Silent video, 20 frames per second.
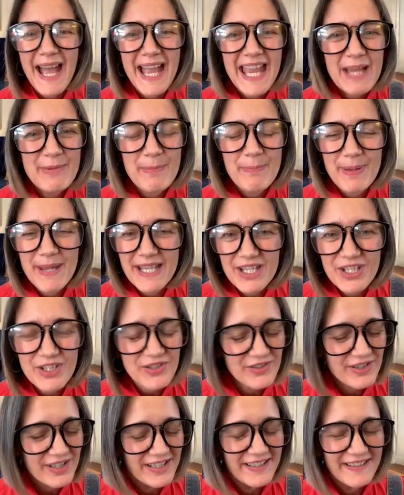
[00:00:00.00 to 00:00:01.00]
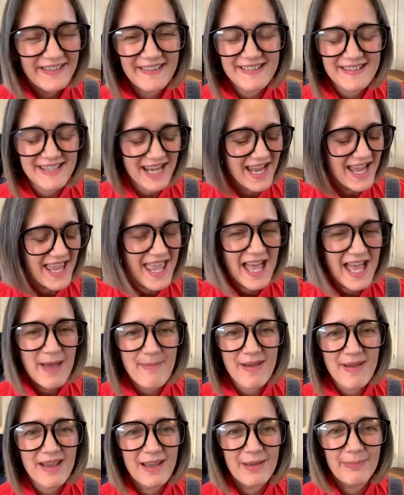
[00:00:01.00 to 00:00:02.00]
but I am a Pinterest. I
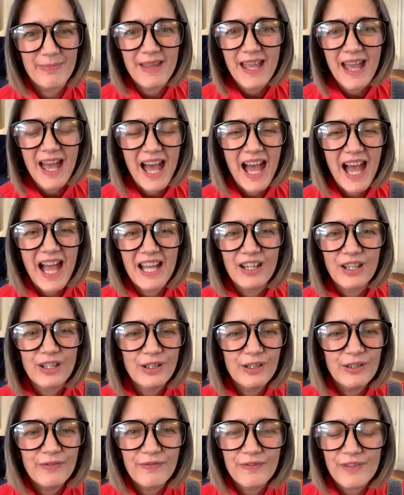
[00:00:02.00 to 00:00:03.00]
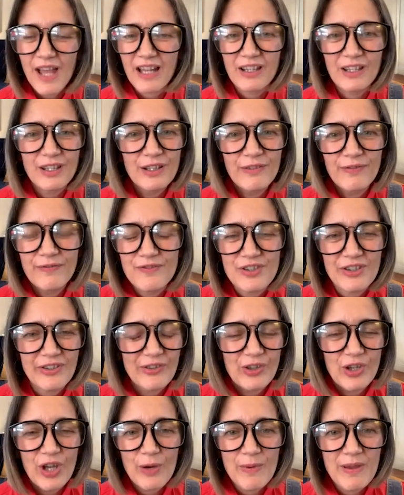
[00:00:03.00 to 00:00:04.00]
am a I love I love
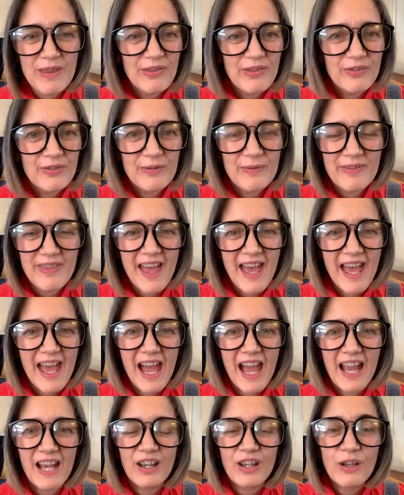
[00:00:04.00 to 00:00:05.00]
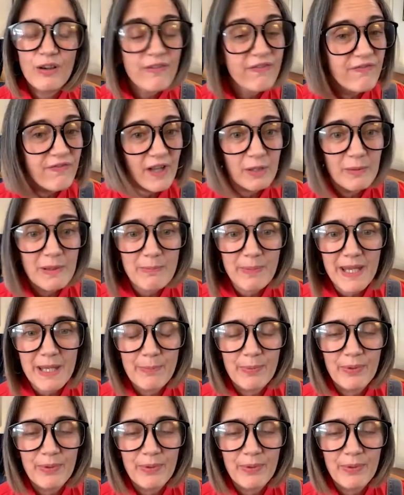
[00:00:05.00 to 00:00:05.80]
just going through there. I love following